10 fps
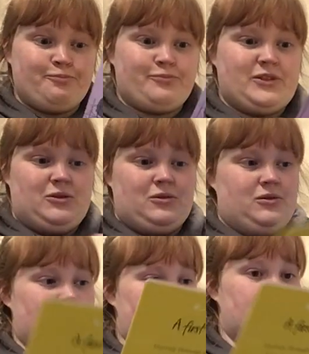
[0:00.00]

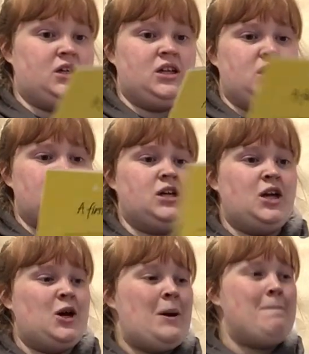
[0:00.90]
Oh,
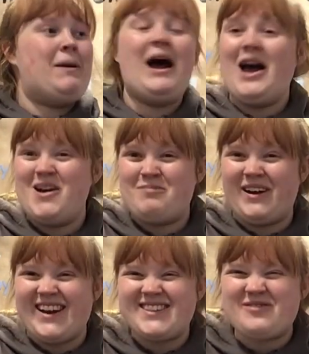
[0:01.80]
purple
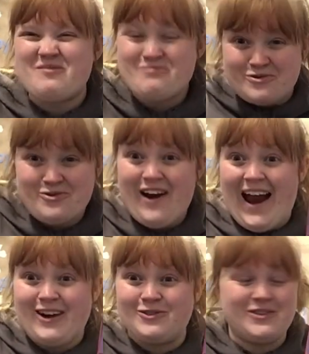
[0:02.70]
is for
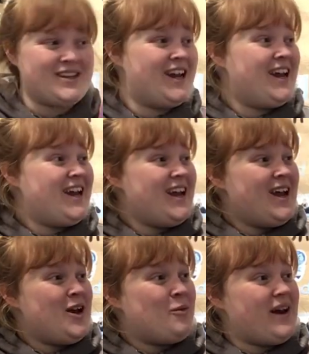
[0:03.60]
proud.
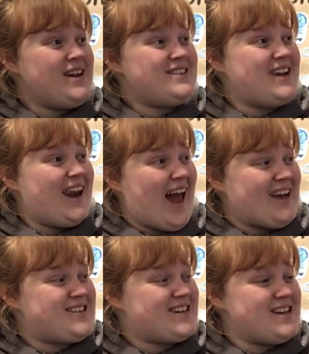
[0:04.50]
When it's
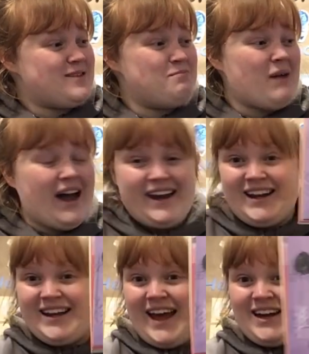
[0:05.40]
last, it's mine
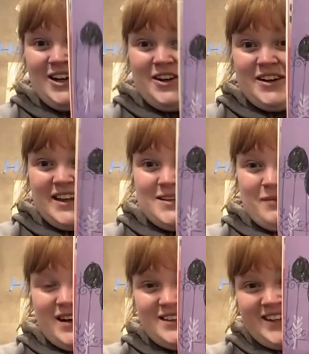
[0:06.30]
again. Look, he's
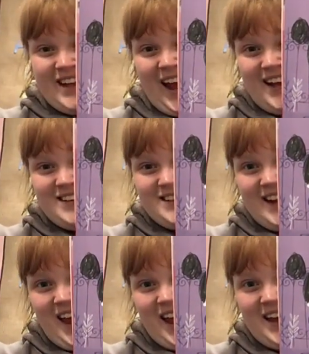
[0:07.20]
managed to catch
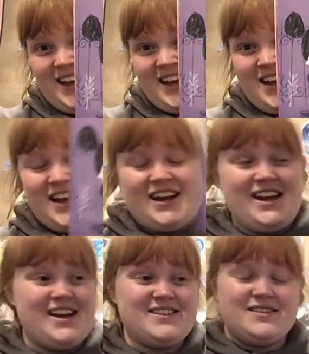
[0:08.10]
it. And he
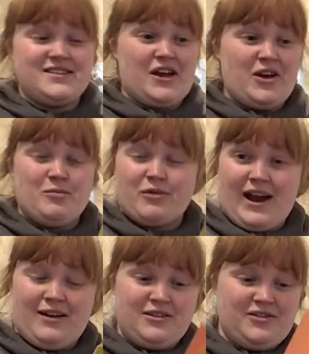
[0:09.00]
is so
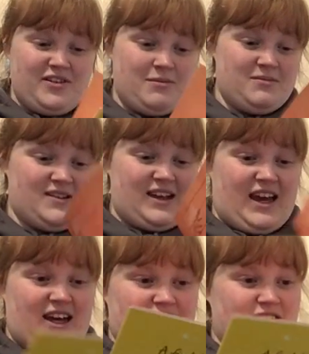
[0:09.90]
proud of
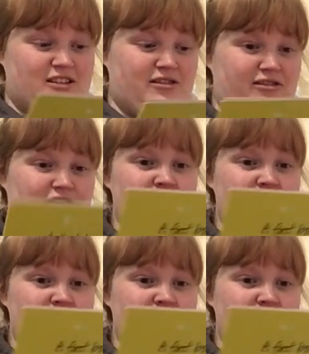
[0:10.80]
himself.